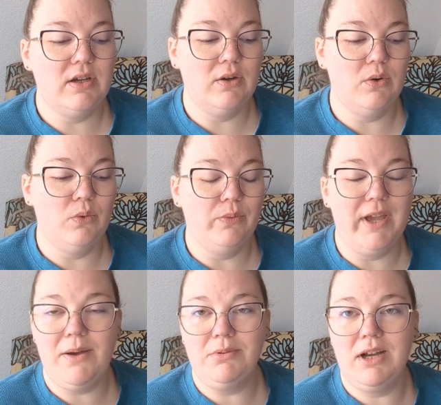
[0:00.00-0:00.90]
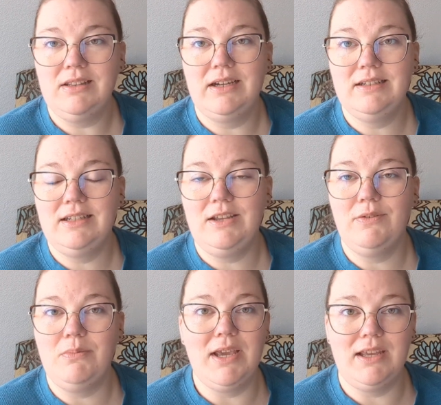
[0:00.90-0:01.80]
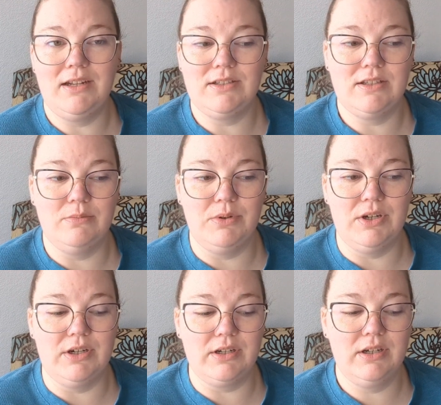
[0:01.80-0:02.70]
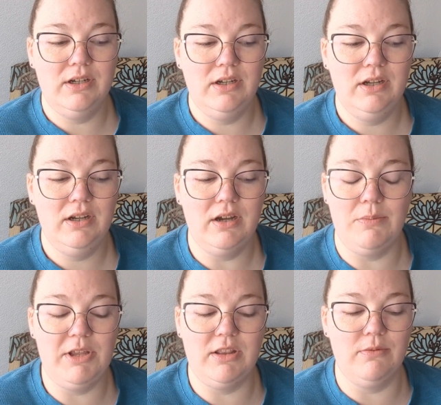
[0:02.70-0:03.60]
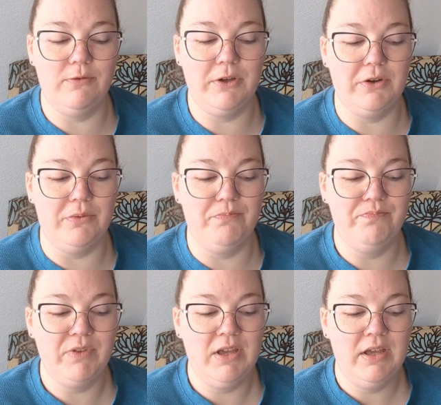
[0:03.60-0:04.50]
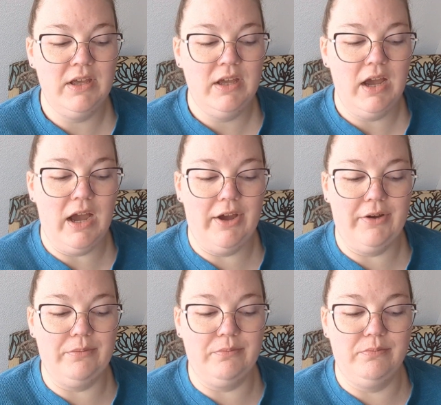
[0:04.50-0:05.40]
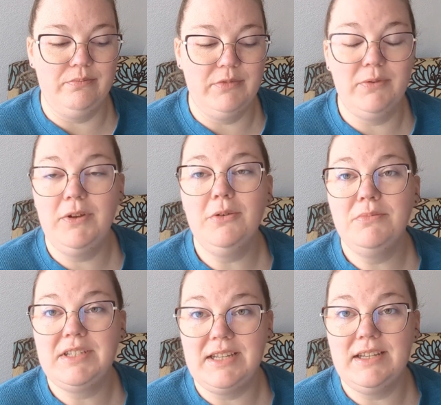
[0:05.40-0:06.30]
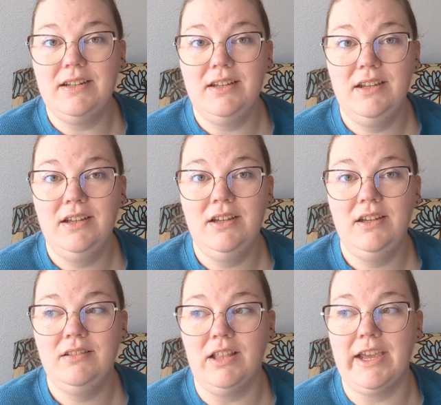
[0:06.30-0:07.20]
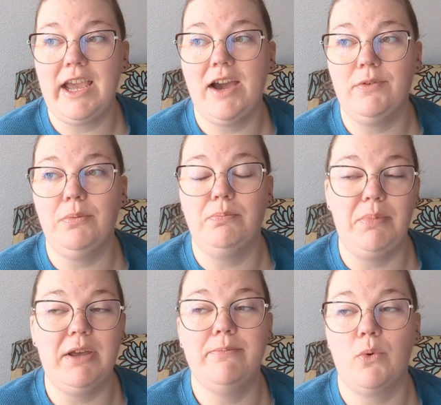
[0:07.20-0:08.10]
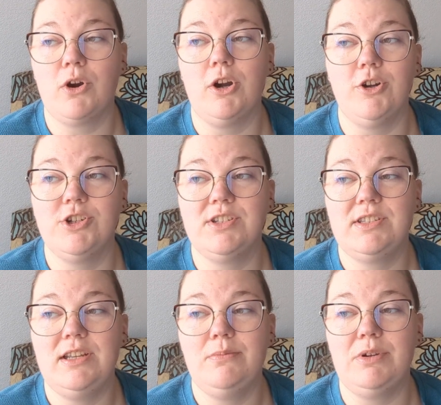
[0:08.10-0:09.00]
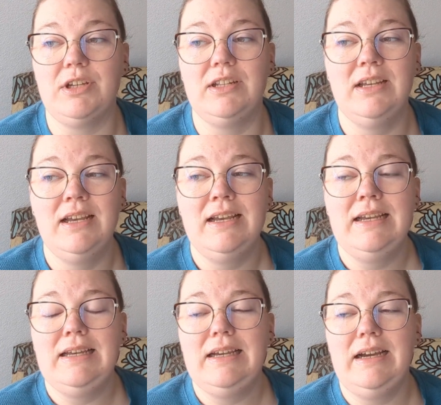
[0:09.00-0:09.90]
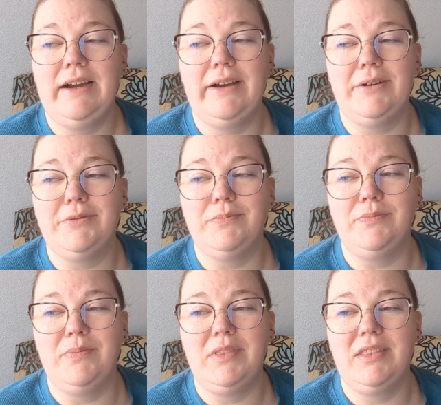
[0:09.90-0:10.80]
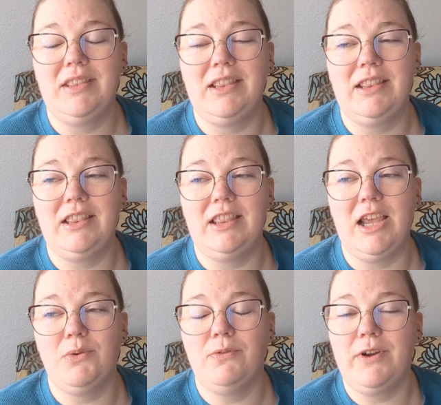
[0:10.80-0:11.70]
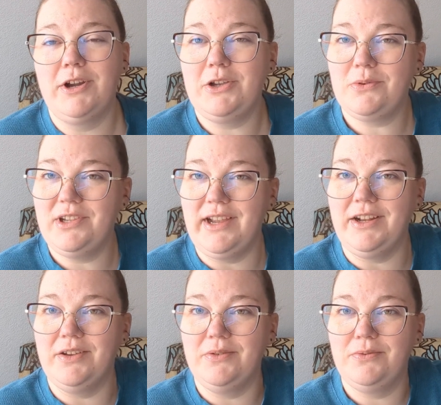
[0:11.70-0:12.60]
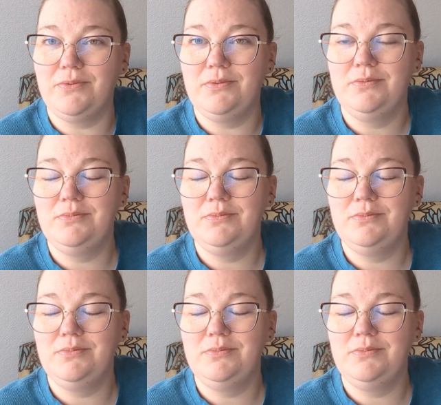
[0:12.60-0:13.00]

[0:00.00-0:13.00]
So that plot line didn't even make it into the book. I mean, the film. The film did, like, have a bit more urgency, but they were very creative